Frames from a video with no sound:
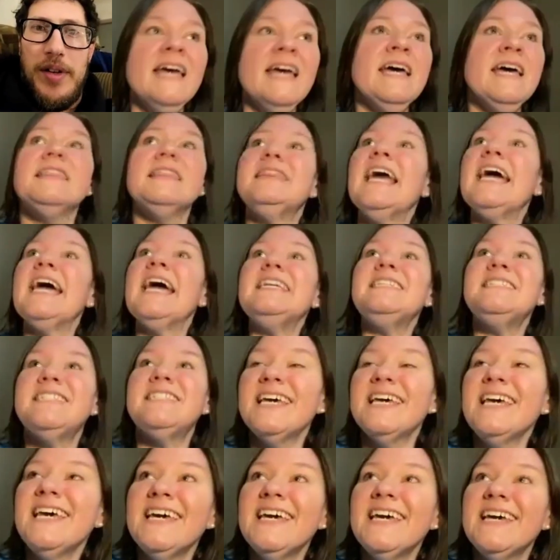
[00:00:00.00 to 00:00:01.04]
They
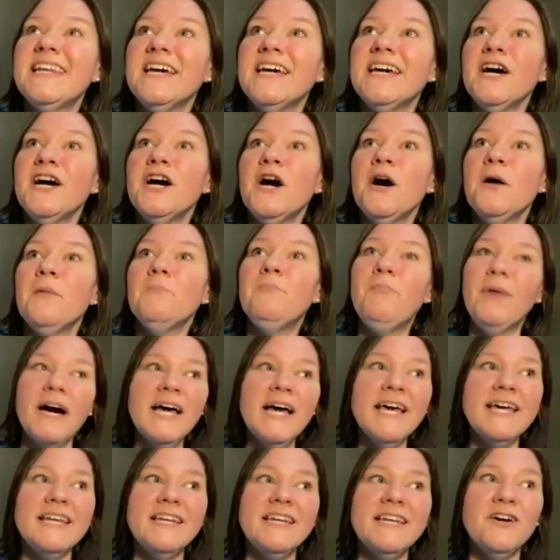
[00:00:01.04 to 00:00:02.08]
did,
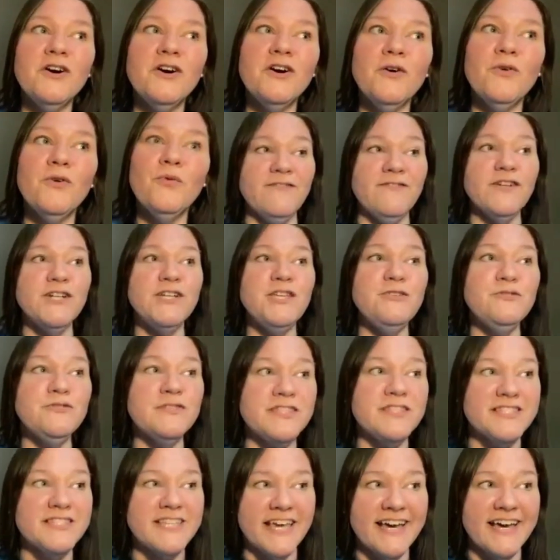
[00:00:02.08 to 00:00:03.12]
but whenever you
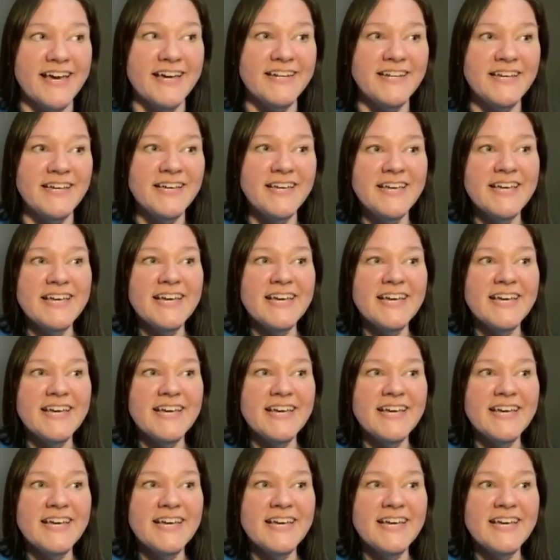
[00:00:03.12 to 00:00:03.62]
said